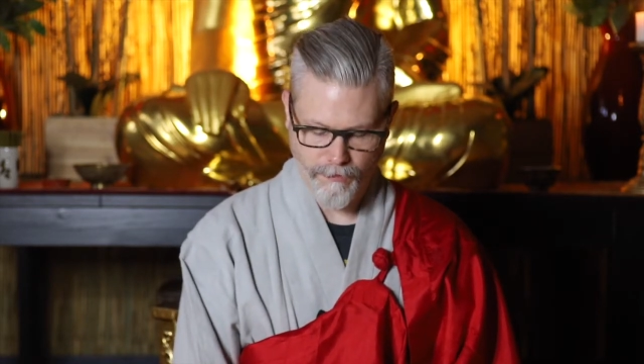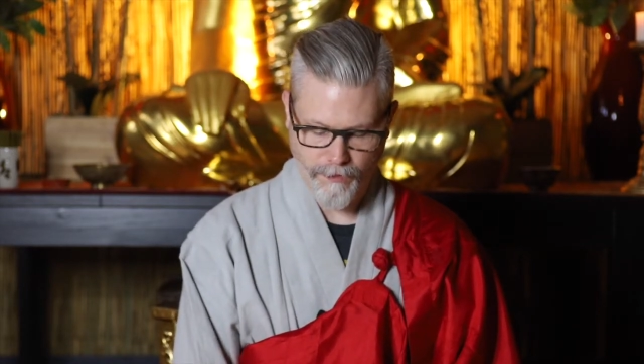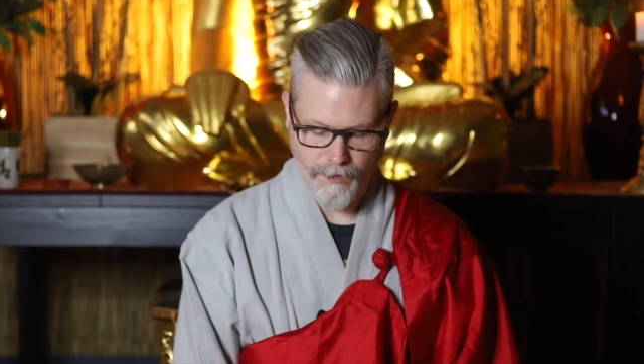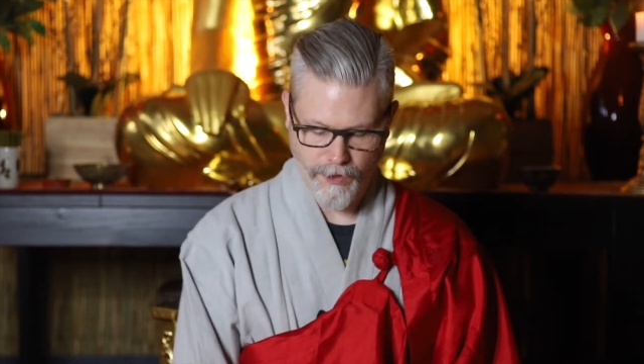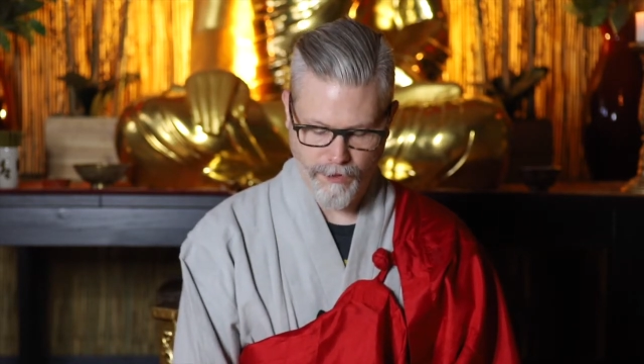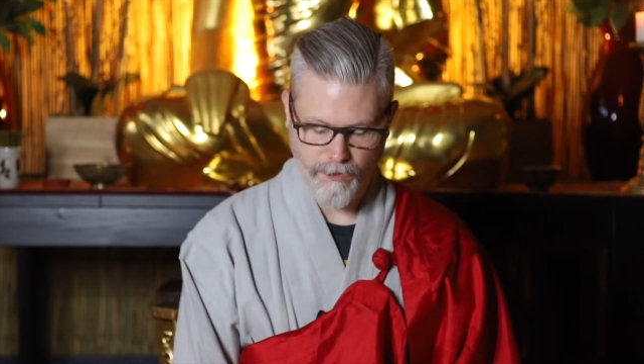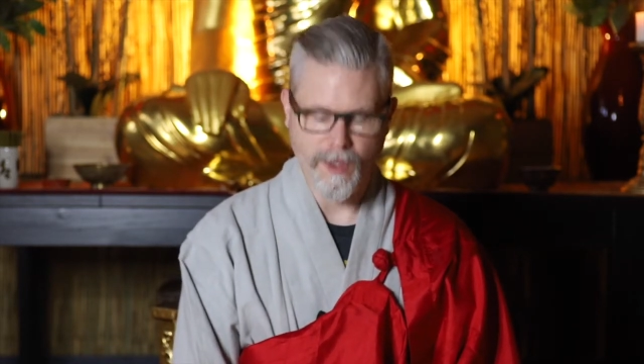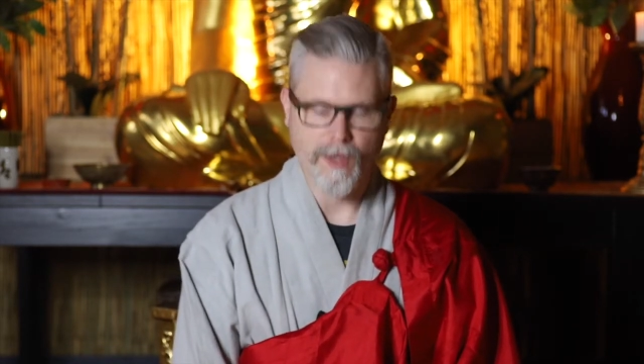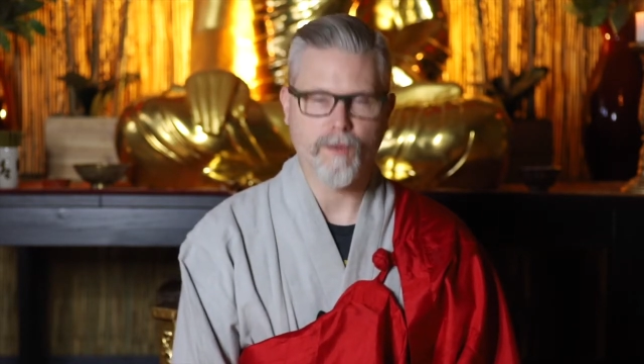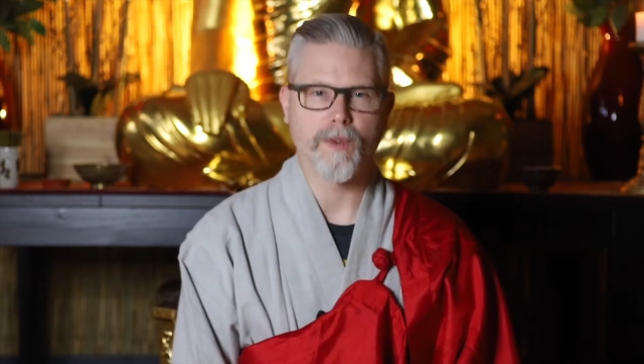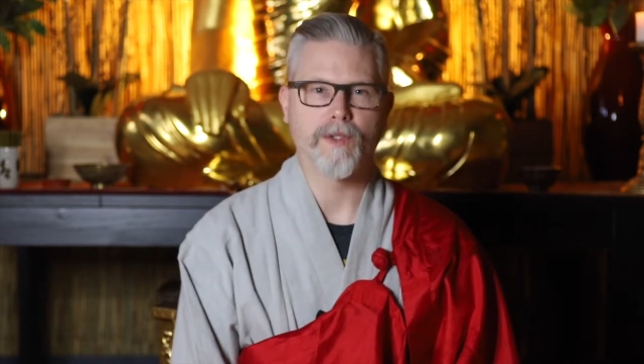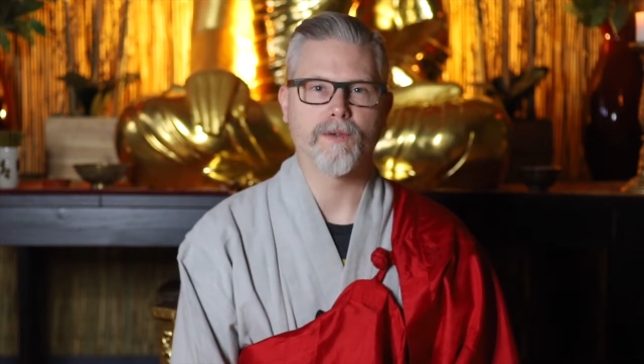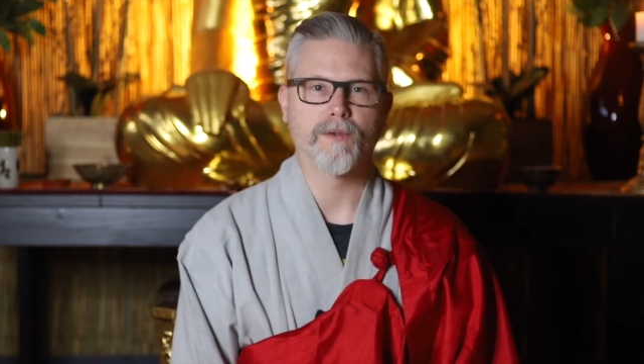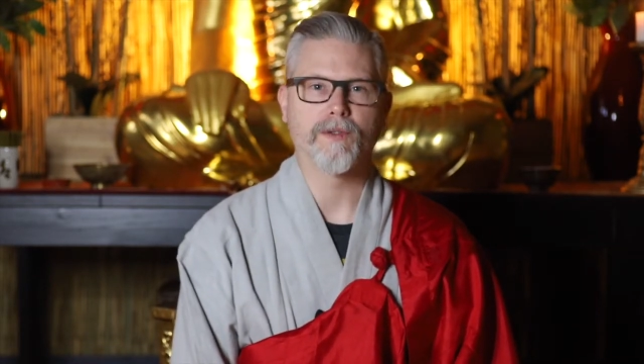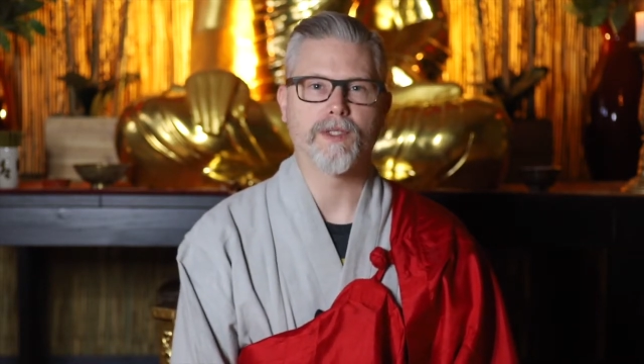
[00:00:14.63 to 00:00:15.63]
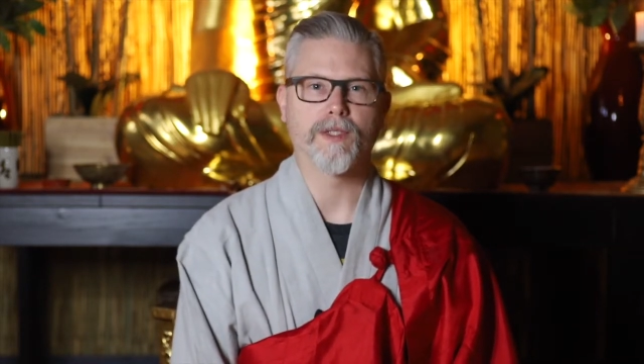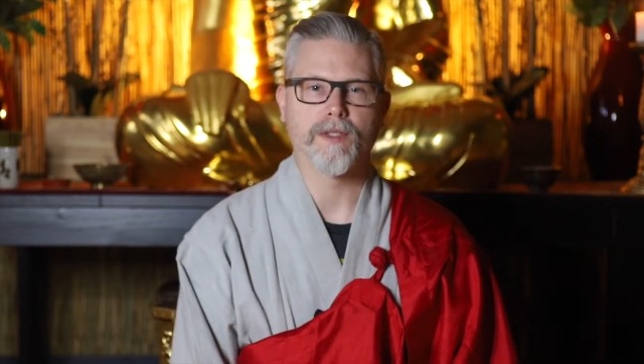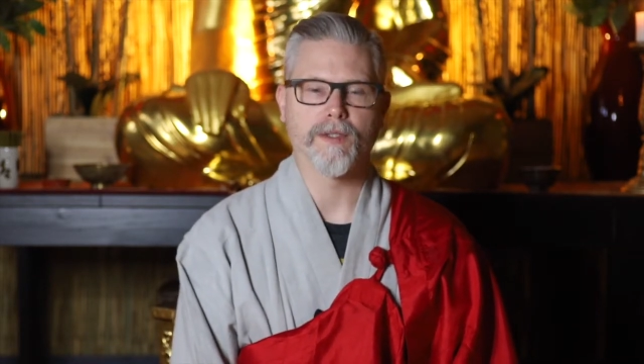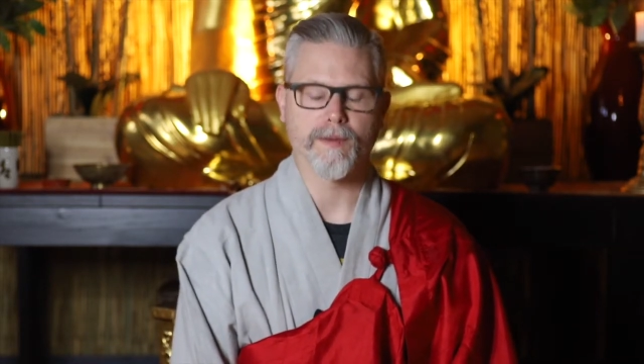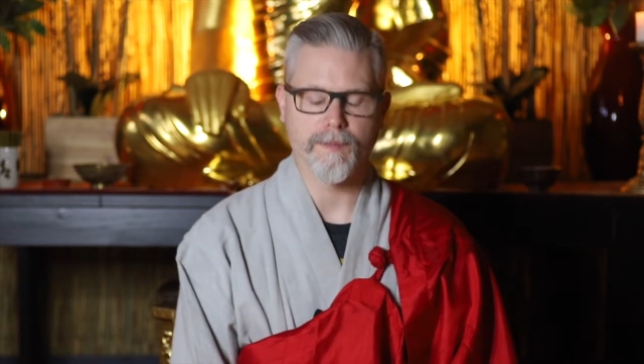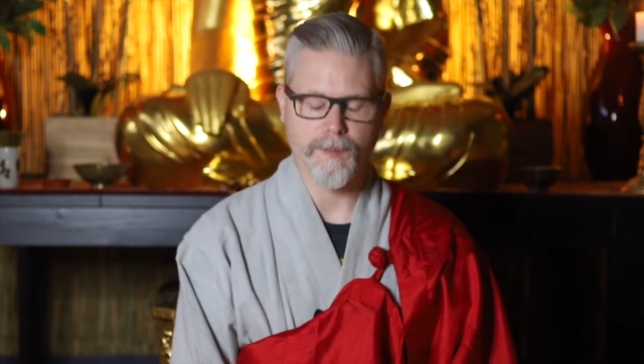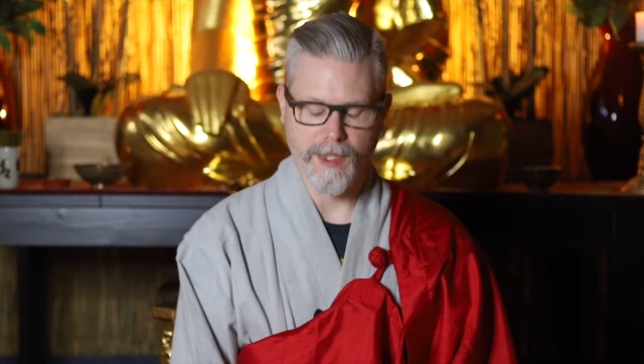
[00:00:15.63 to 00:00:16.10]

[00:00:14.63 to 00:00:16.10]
video that we do here,